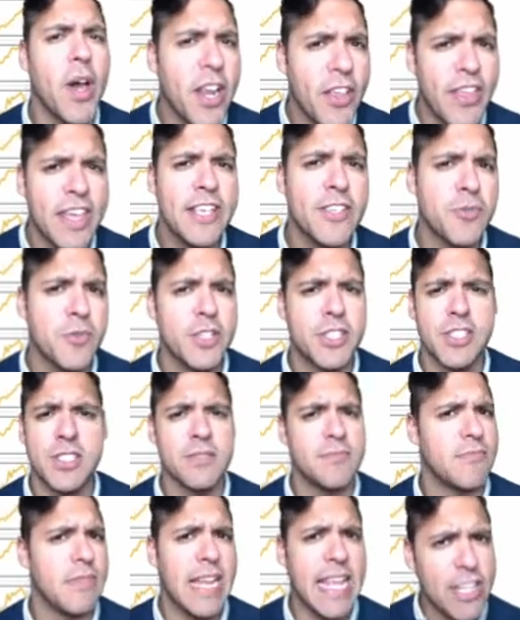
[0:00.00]
of these was
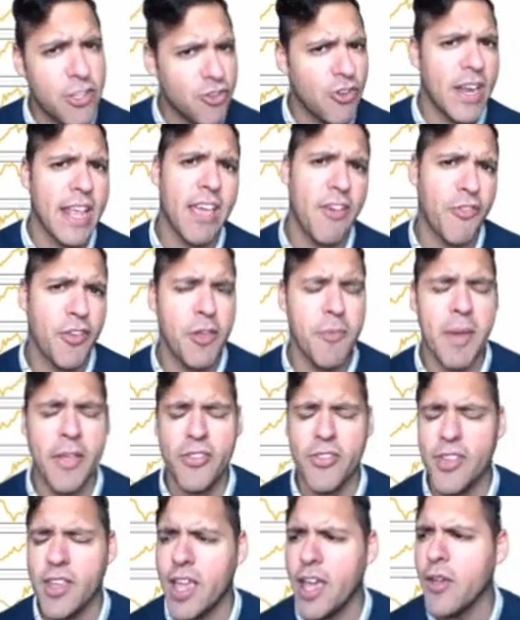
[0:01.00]
literally a few
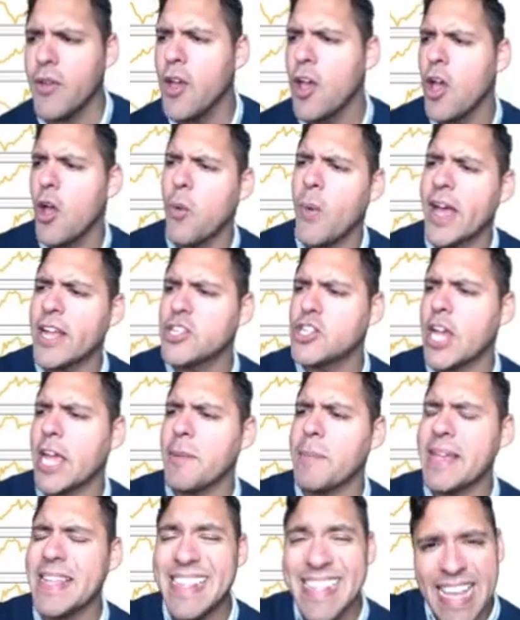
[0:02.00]
months ago where
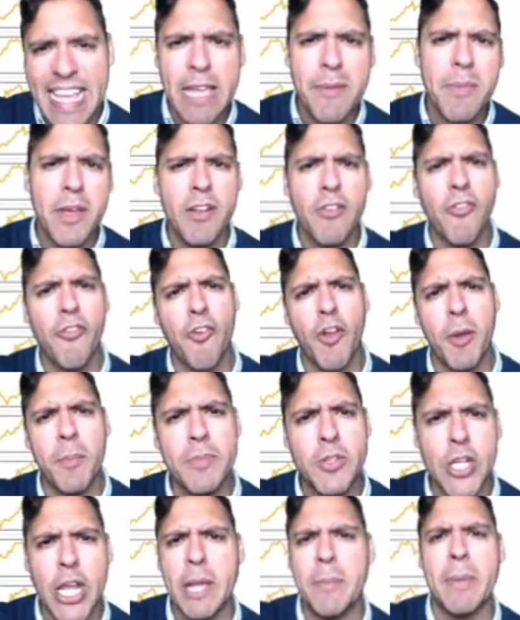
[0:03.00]
Jamie Dimon from
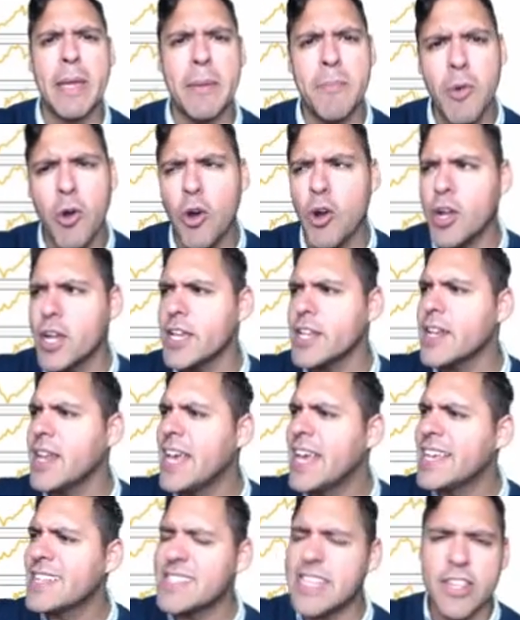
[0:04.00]
JP Morgan
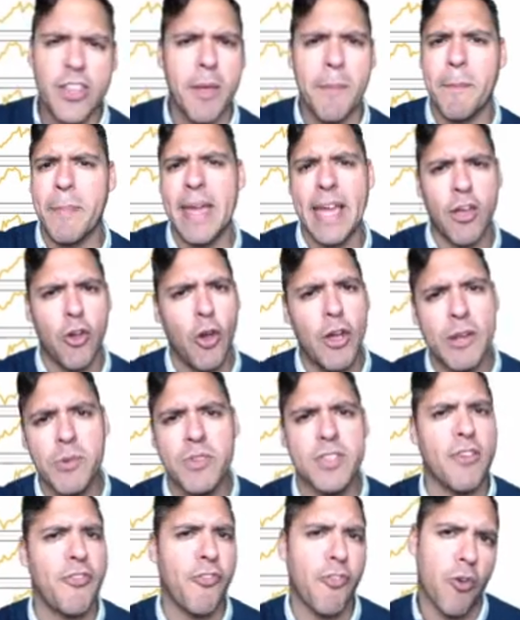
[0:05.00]
said that Bitcoin
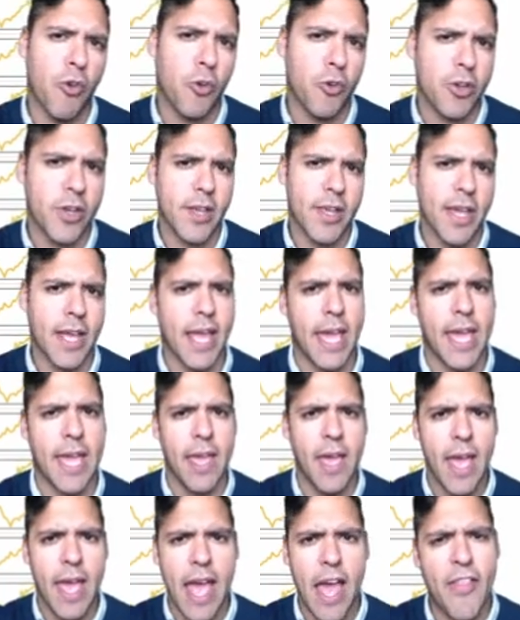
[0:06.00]
was a fraud,
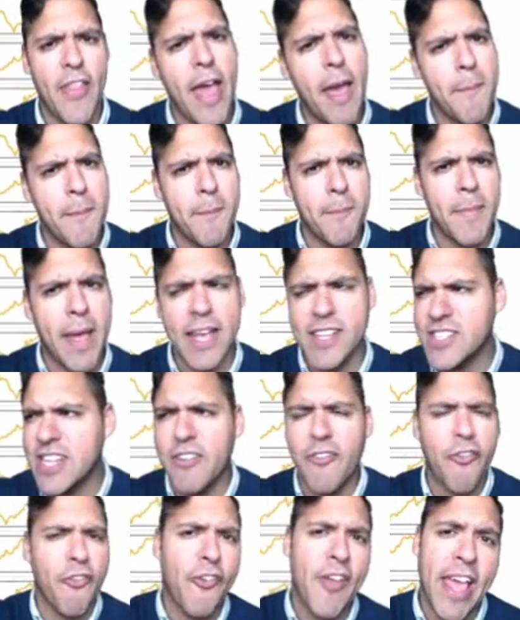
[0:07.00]
okay? And that
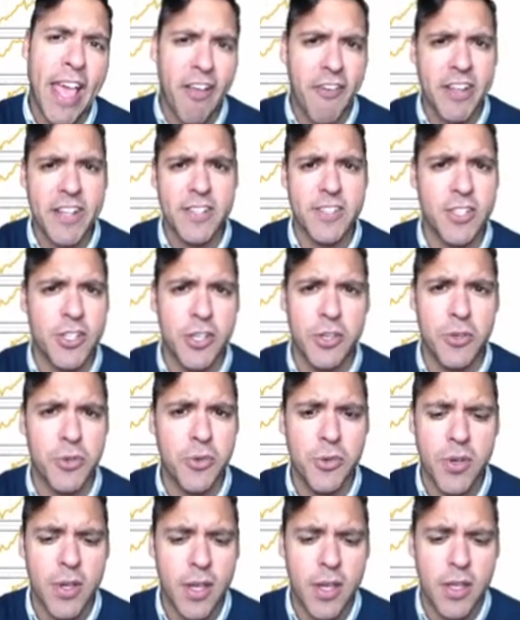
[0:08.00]
sent fear
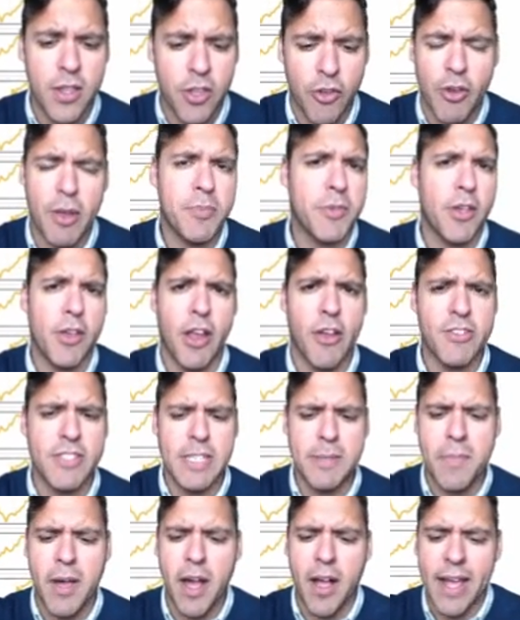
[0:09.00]
into the
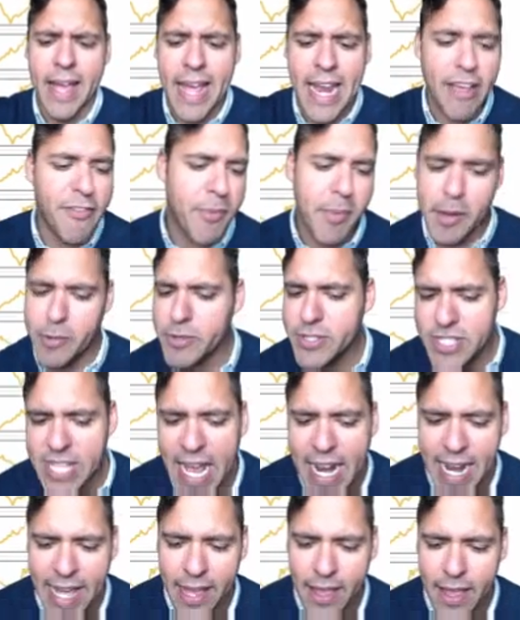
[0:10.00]
cryptocurrency market and everybody was
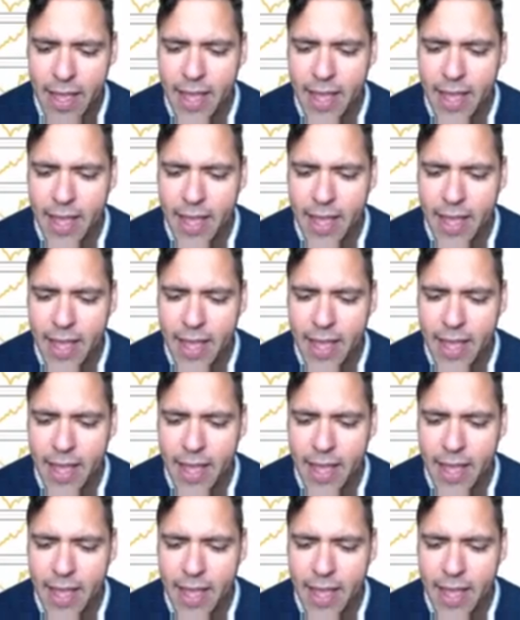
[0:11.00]
selling.